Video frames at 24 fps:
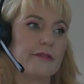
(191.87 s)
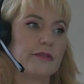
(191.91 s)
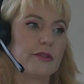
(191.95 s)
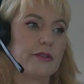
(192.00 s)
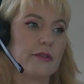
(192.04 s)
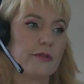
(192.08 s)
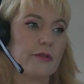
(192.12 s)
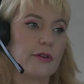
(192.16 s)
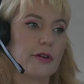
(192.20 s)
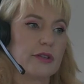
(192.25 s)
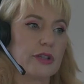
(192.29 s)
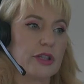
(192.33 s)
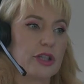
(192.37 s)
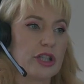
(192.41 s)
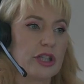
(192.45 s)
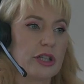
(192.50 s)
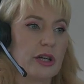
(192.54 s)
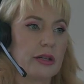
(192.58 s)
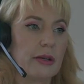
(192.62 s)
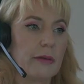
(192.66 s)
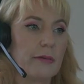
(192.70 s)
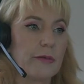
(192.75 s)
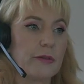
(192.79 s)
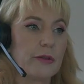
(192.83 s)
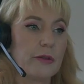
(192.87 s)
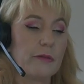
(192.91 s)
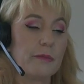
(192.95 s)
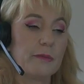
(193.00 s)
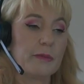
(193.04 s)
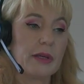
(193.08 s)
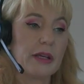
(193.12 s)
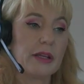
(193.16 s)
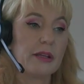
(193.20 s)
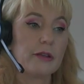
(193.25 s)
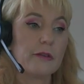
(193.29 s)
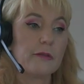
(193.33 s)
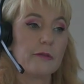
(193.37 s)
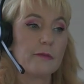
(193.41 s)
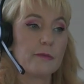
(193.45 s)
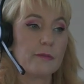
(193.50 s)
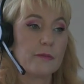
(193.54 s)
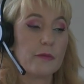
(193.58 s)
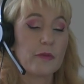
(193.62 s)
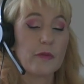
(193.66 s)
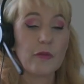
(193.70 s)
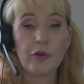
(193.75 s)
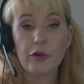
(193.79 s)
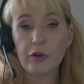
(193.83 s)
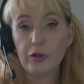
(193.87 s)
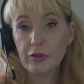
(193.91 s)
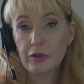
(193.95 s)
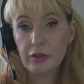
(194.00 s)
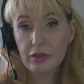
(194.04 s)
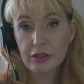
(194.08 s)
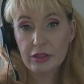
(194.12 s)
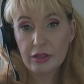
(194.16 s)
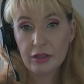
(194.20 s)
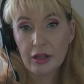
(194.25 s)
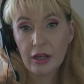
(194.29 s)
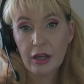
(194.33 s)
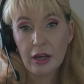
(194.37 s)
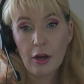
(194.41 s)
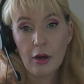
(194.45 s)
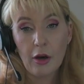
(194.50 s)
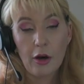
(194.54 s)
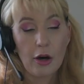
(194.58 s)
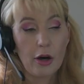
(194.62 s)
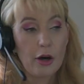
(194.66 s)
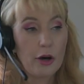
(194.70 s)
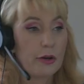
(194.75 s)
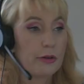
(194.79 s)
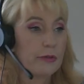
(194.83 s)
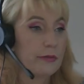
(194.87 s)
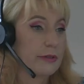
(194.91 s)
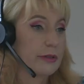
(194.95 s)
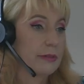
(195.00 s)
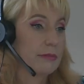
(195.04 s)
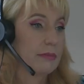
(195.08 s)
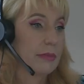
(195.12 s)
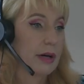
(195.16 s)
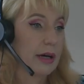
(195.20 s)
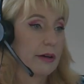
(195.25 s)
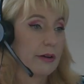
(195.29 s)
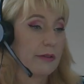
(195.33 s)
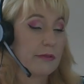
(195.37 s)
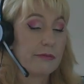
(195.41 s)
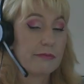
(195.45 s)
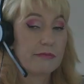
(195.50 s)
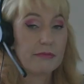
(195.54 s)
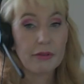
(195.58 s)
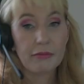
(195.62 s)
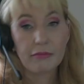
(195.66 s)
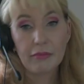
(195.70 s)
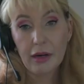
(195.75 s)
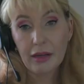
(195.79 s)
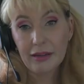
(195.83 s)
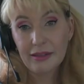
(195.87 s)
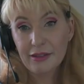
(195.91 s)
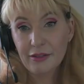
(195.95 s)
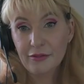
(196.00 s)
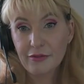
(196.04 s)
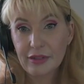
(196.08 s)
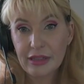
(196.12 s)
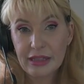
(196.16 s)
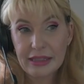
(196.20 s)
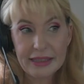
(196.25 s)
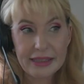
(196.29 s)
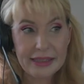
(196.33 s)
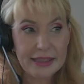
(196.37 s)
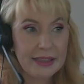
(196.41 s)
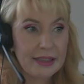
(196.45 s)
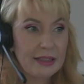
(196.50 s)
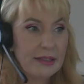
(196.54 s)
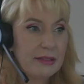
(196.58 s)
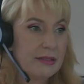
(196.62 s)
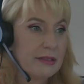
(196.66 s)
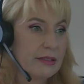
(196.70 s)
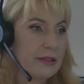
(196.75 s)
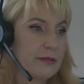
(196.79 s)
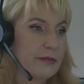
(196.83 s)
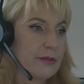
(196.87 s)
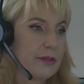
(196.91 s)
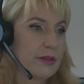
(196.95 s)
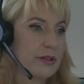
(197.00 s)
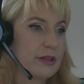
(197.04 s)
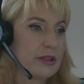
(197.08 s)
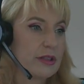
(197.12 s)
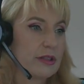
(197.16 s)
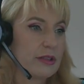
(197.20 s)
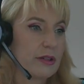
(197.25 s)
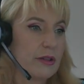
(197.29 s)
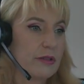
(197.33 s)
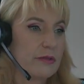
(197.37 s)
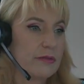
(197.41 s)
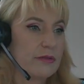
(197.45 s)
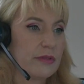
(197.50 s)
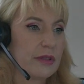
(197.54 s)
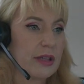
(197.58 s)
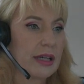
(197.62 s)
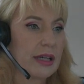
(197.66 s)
So I've got the chart up for the being the first of the month of the year, the first of